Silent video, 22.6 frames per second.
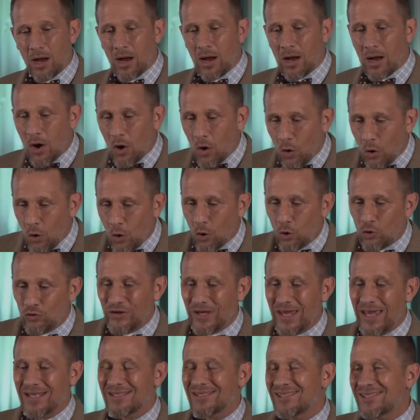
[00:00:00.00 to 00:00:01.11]
gold
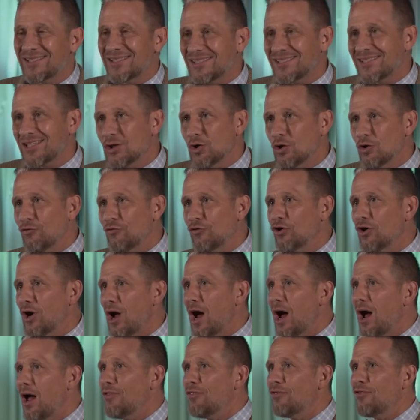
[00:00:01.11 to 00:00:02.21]
and silver
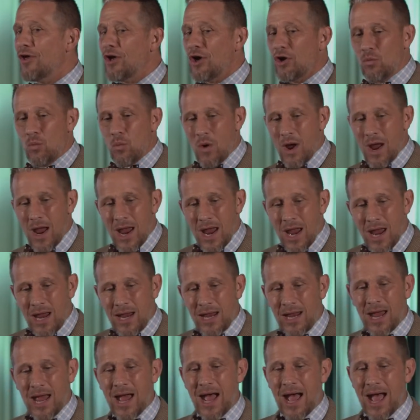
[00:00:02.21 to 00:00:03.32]
on their way
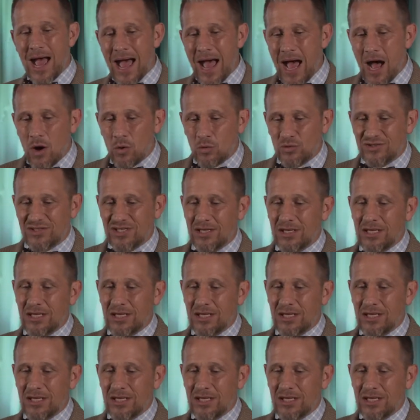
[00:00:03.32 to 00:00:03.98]
out.